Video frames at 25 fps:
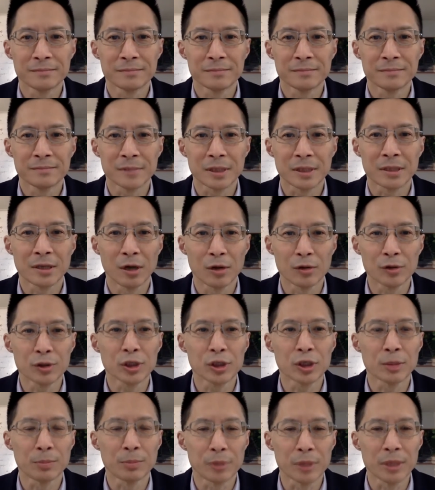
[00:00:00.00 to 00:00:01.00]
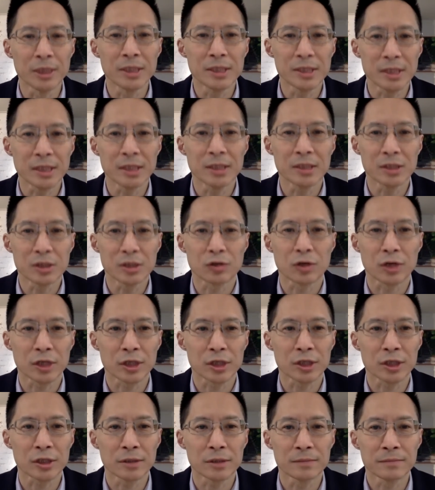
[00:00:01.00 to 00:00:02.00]
that culture precedes
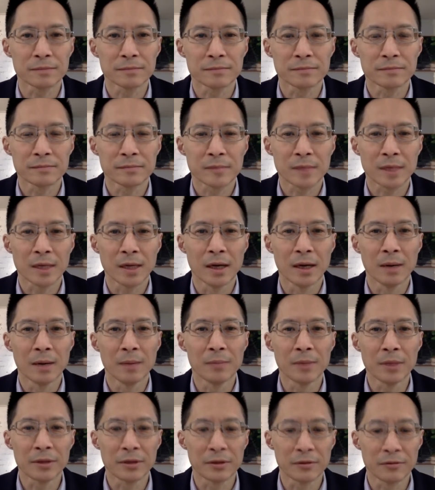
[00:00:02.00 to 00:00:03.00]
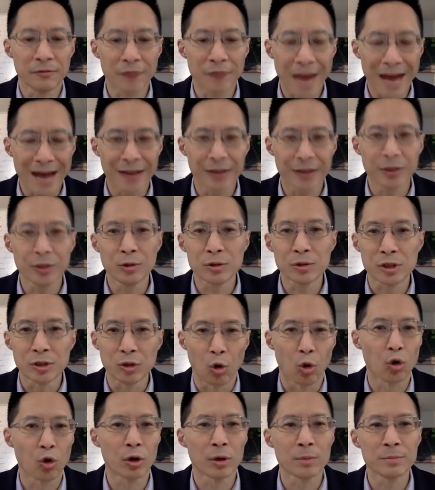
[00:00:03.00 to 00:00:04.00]
structure, um, that the values,
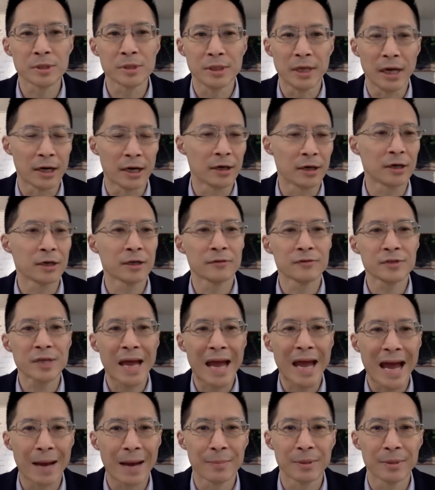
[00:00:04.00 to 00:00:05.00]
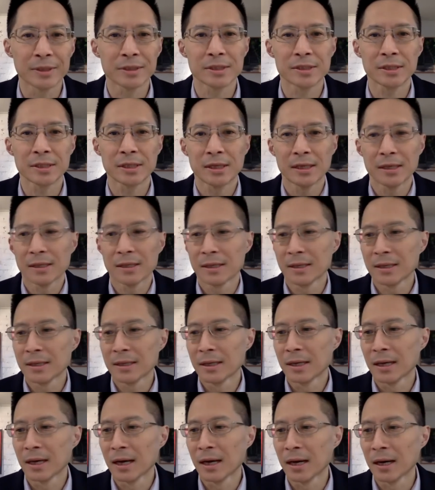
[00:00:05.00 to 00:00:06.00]
norms, narratives, habits
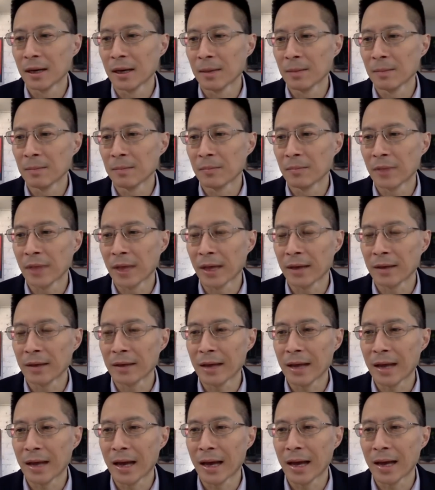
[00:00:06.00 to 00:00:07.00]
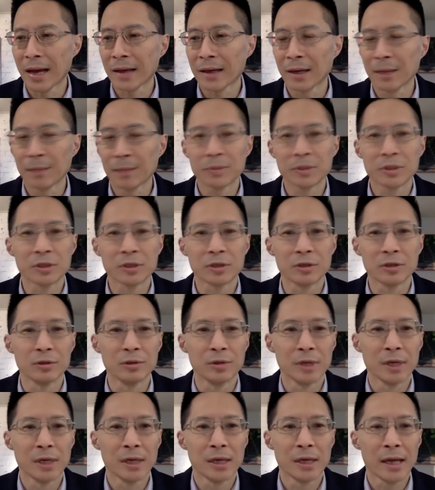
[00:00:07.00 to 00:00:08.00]
um, that add up to
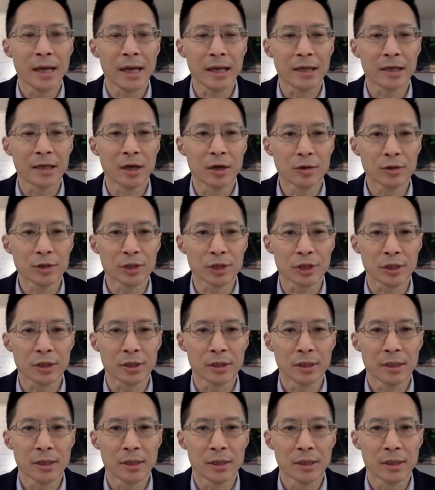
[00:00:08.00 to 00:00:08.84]
a culture